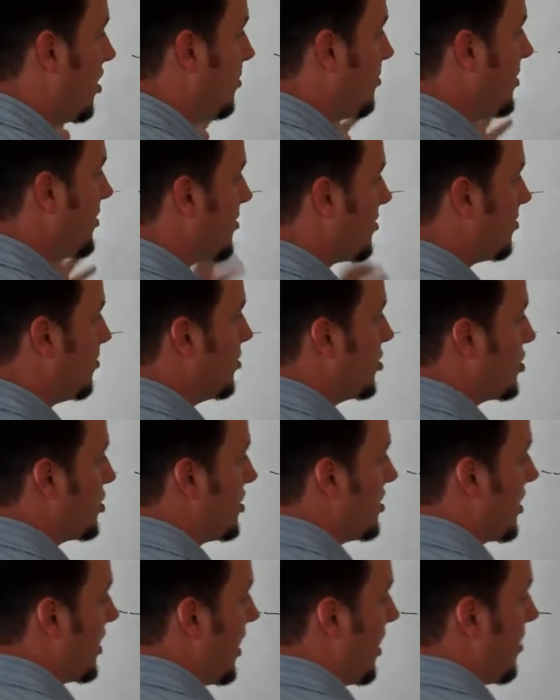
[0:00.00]
all be
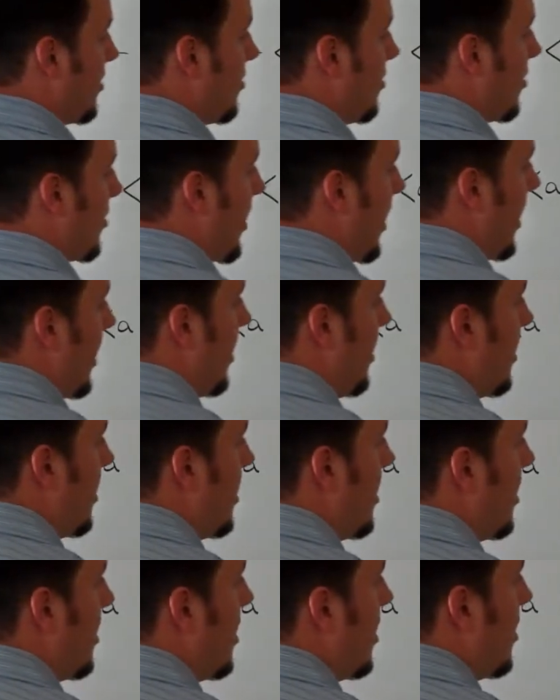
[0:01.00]
smushed together, okay?
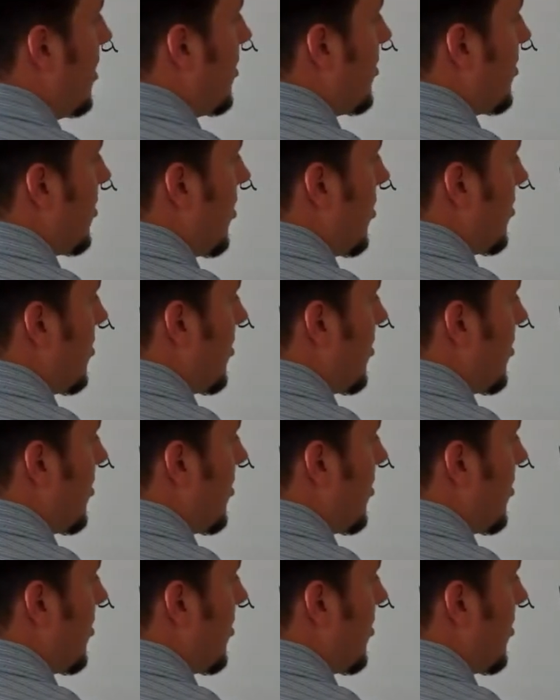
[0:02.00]
So